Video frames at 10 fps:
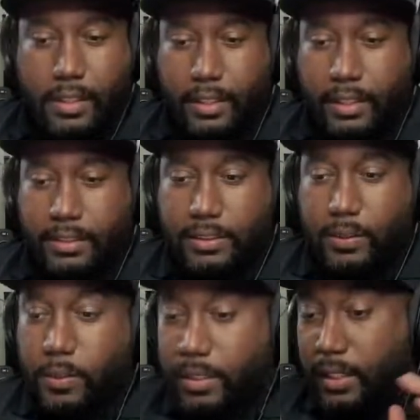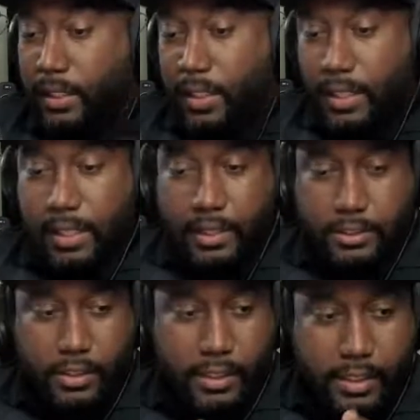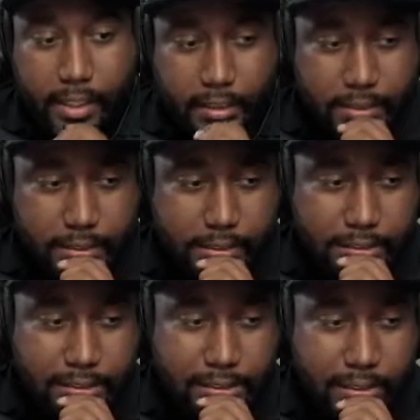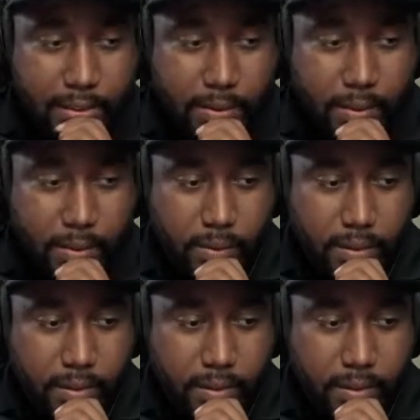So we didn't get any extra clicks. So